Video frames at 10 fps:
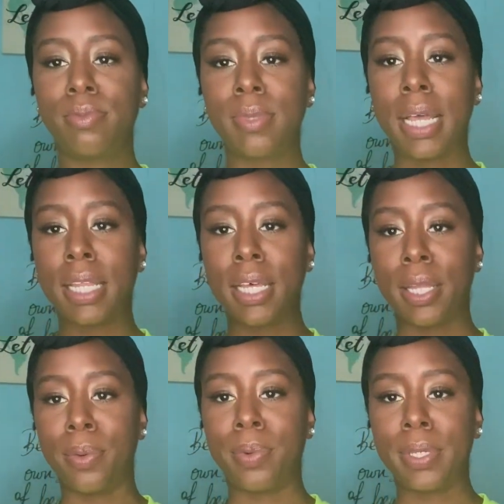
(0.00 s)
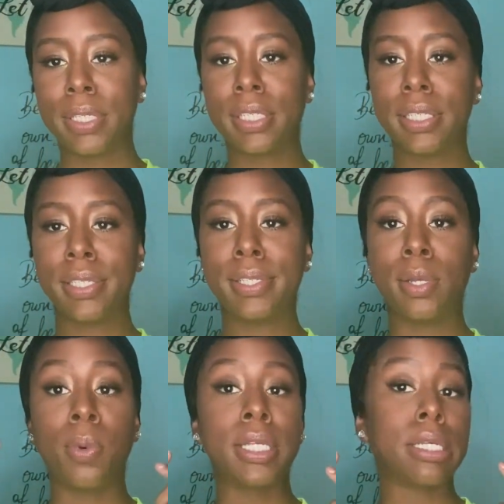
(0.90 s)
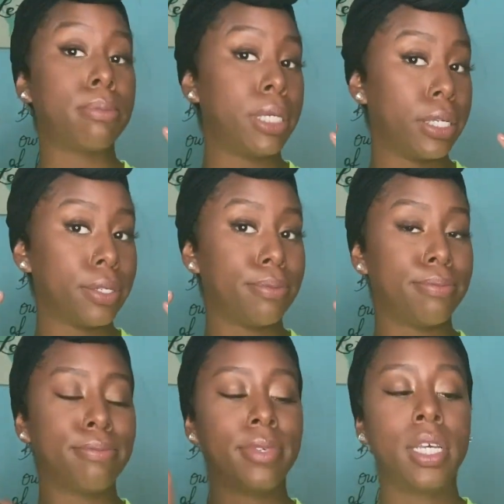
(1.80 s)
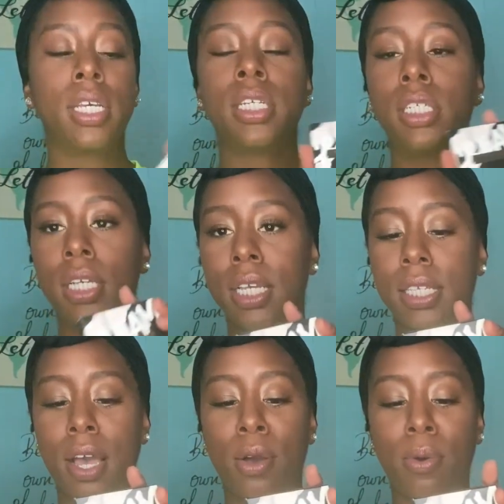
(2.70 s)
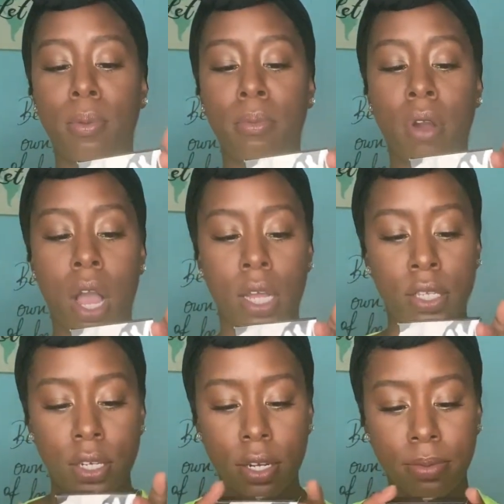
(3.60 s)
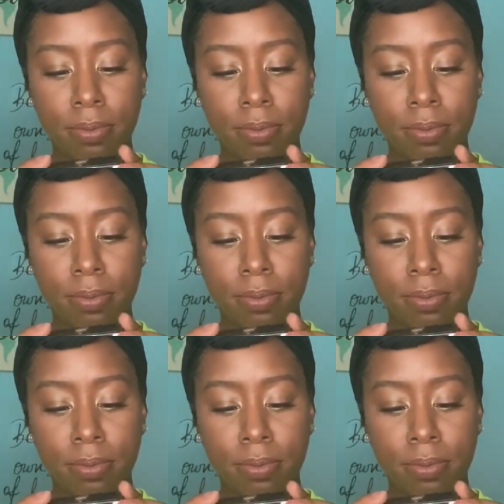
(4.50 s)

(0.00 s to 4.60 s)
Not the other ones. The ones up here. Cheeks Out bronzer.